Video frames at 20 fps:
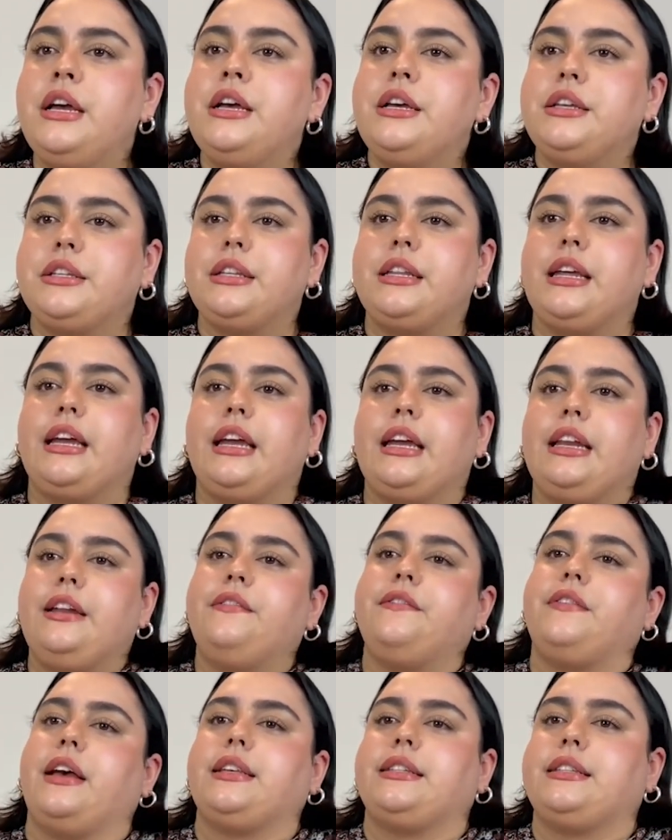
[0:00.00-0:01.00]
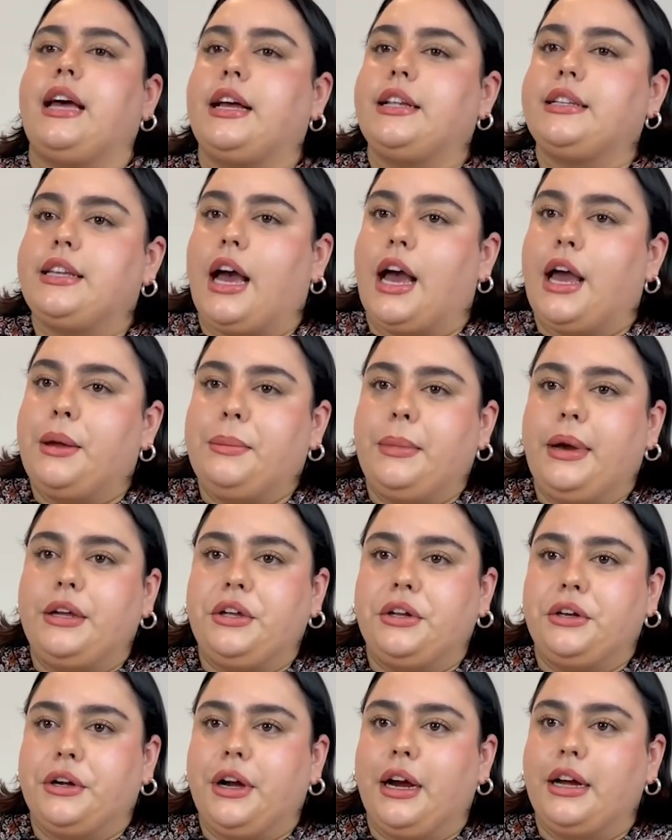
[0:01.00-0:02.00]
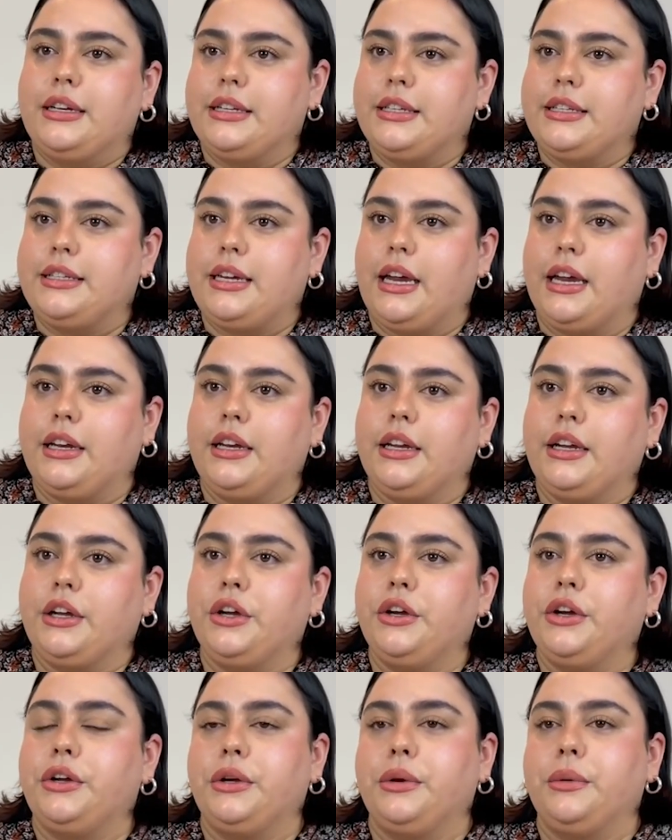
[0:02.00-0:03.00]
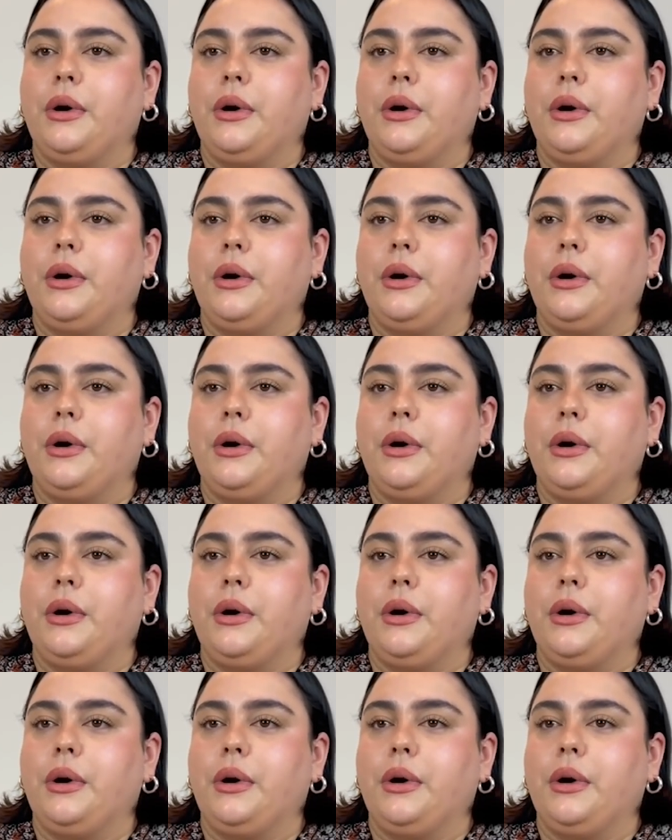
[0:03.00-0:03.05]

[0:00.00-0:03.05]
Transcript: so they can invest that time understanding who you